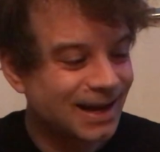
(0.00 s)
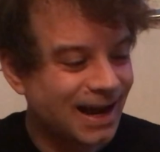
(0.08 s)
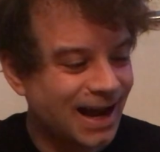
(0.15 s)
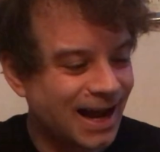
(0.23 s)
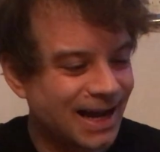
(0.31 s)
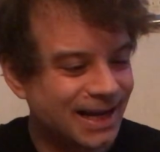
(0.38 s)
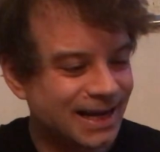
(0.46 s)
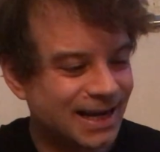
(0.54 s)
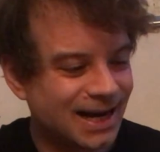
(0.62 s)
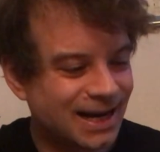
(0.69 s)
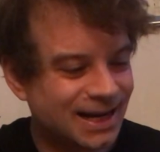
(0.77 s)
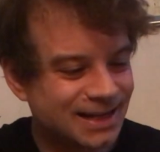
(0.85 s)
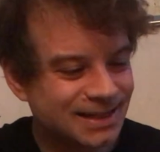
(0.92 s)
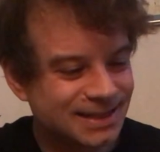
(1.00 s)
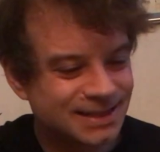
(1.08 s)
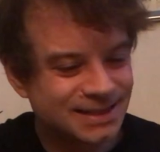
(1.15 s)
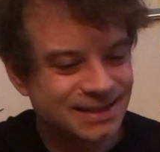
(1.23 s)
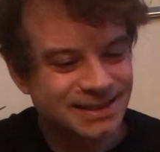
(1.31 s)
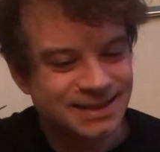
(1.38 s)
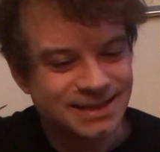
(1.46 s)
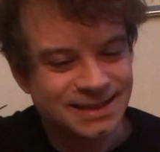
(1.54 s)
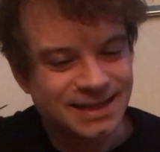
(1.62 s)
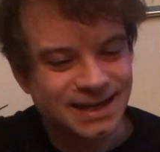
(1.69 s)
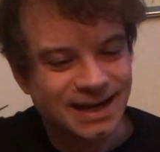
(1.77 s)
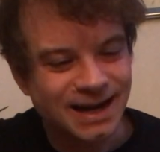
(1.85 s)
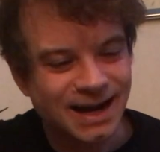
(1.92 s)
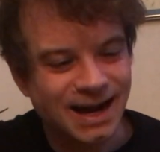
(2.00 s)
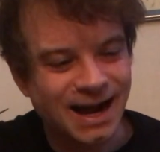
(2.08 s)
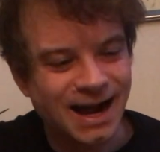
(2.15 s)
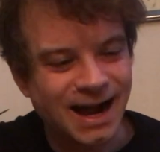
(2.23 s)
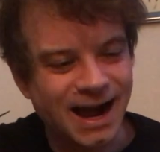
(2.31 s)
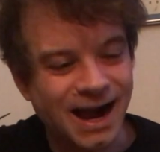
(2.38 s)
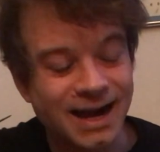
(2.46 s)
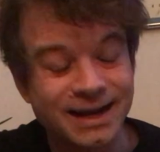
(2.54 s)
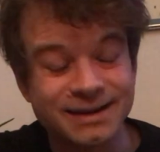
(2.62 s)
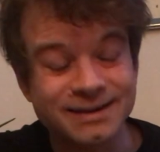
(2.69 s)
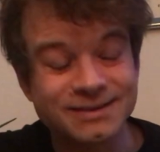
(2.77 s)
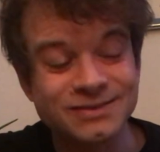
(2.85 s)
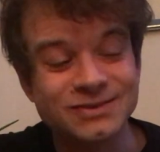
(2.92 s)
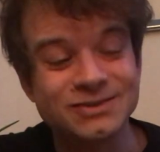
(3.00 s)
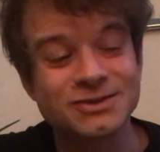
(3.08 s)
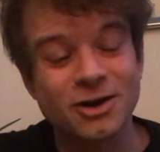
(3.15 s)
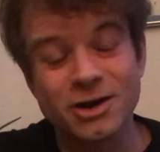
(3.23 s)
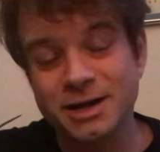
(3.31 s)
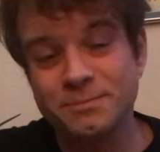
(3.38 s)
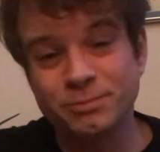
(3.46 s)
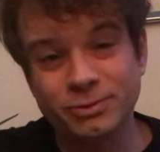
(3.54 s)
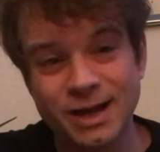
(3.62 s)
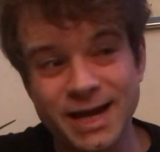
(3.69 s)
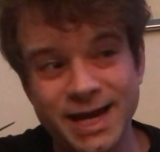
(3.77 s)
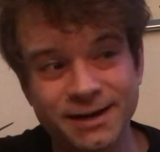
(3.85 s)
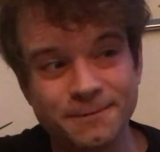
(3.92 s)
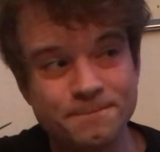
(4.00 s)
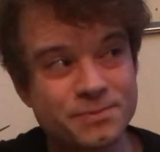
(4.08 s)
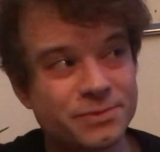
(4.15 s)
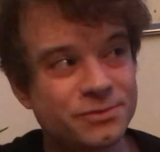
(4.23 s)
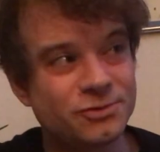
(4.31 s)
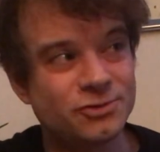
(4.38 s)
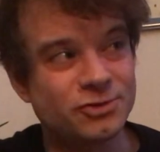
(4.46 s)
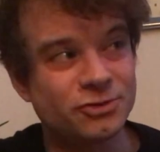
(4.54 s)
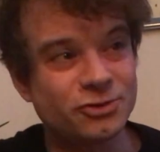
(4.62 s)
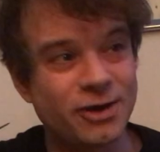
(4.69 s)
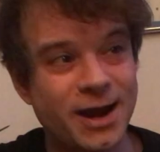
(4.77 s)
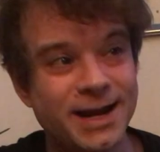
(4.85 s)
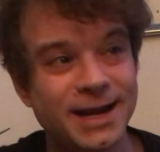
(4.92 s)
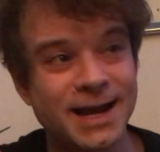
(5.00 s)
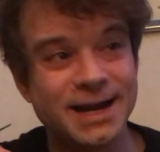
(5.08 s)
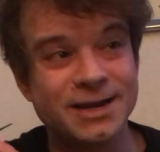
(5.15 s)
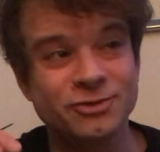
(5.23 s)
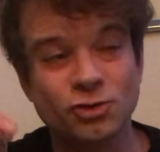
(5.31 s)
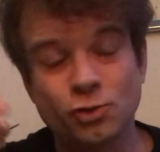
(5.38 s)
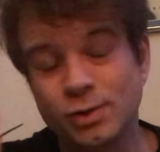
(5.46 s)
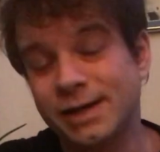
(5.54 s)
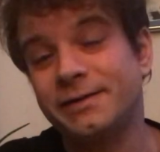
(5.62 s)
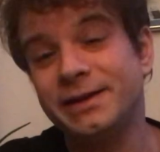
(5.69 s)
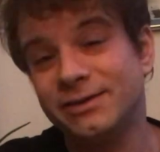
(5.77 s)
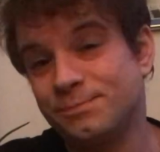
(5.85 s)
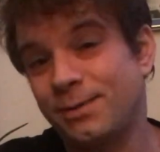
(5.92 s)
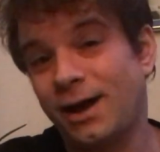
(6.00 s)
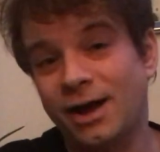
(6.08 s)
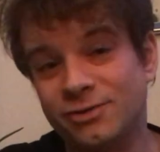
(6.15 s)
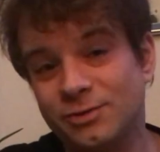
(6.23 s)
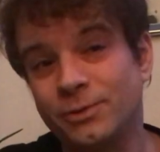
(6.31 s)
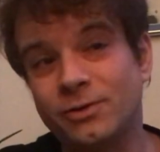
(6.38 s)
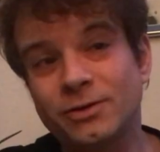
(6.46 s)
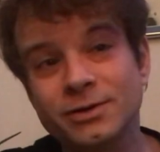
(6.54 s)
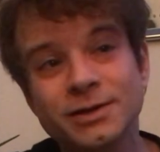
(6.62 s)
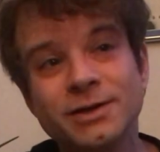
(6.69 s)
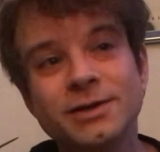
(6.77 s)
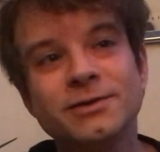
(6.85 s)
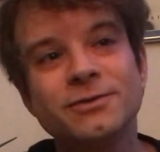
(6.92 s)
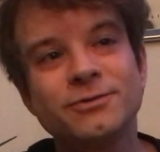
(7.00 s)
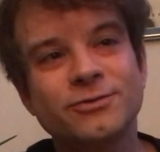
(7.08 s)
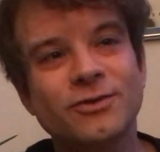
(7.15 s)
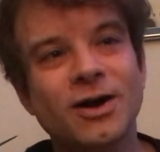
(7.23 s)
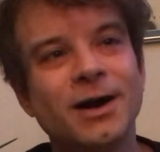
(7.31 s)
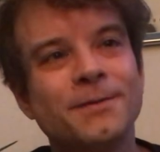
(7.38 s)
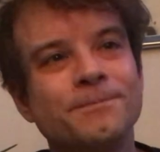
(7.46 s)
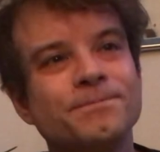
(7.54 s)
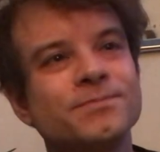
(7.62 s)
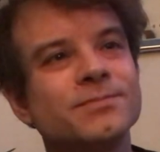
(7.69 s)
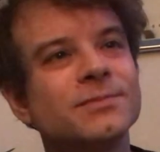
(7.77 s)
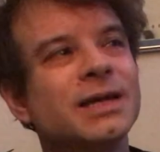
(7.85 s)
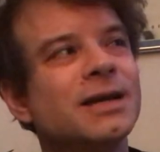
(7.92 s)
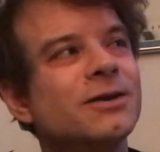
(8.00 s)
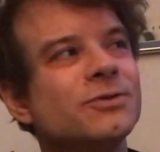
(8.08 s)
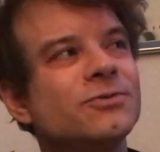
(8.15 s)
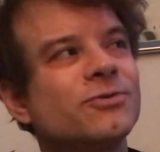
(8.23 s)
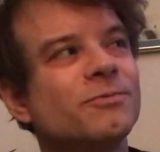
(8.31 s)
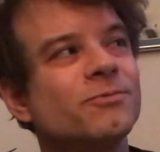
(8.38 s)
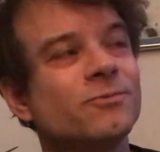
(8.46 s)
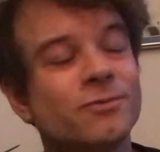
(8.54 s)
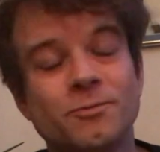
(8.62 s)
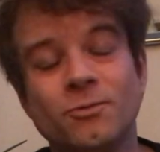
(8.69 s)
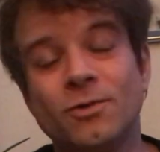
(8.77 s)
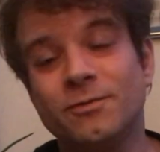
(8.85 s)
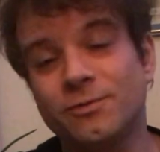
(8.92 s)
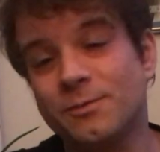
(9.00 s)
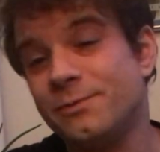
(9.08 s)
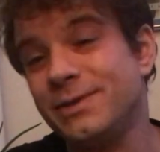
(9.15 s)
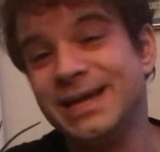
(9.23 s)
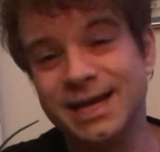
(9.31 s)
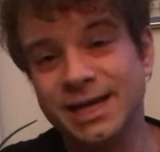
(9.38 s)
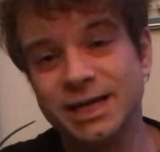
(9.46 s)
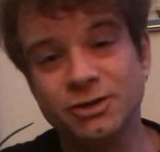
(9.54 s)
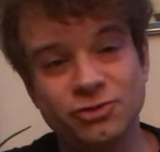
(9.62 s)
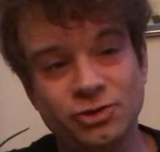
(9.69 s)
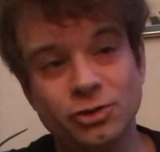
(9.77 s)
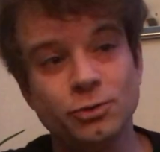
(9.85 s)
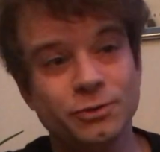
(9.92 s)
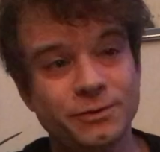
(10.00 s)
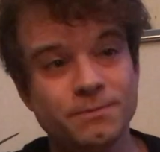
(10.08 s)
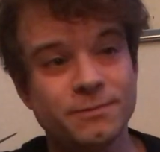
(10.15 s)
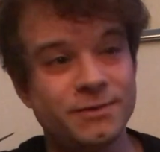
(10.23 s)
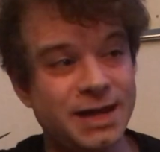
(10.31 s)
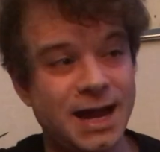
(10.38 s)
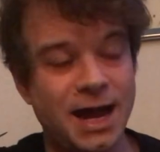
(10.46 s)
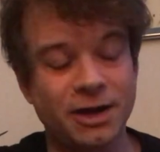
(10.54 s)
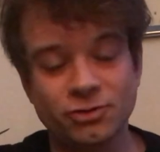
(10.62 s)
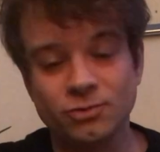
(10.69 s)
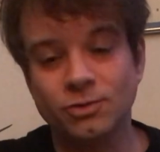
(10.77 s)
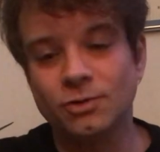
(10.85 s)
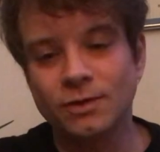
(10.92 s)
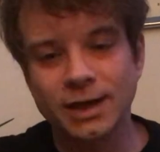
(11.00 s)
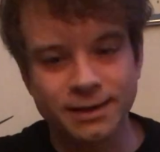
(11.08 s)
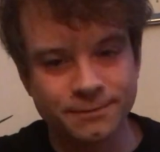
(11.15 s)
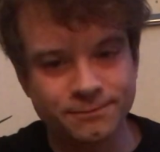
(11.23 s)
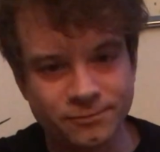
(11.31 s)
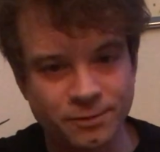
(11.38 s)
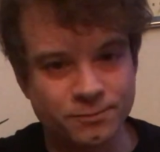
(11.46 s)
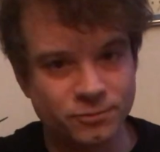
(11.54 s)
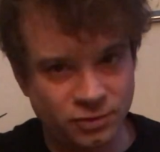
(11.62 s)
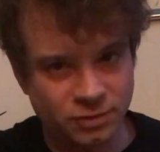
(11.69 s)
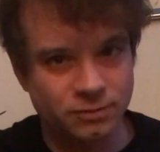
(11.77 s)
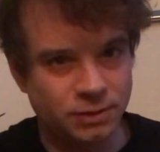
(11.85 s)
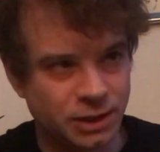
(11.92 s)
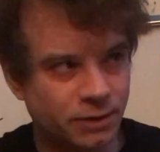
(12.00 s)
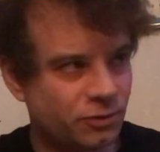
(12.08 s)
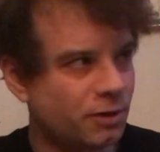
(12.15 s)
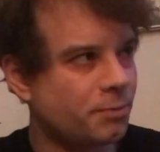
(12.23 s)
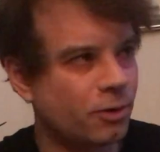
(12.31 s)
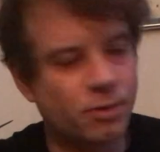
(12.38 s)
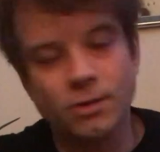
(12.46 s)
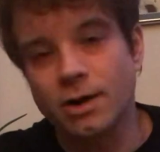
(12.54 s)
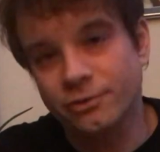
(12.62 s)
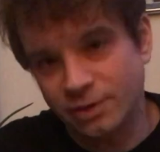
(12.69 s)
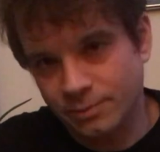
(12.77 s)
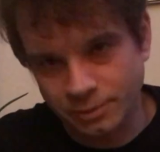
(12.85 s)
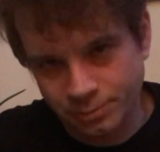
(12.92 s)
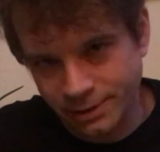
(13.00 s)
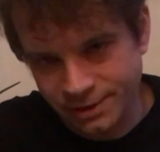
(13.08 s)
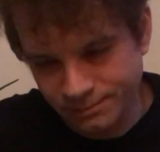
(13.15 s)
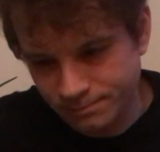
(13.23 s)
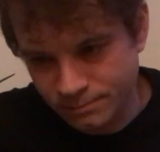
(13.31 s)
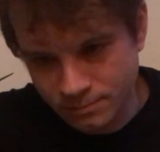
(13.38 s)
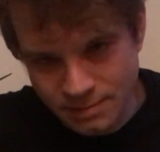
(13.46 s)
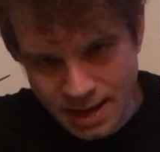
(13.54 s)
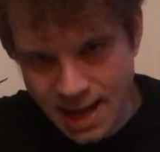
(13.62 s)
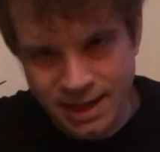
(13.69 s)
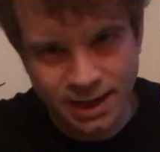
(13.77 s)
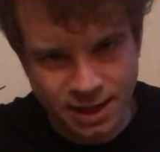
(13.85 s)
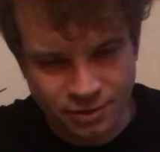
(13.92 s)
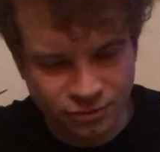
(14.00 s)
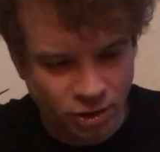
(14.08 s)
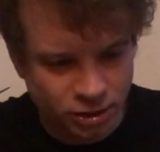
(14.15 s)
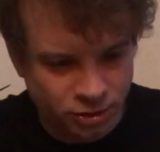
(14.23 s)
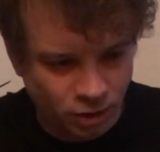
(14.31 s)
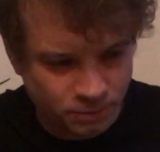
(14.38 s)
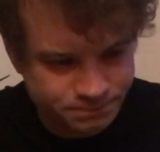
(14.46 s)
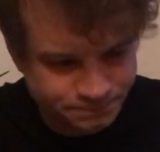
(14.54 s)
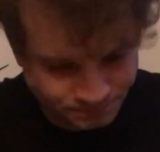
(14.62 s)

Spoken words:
I started playing just trying to get as quickly as possible from beginning to the actual, like, to the point where I was able to play any kind of song at all.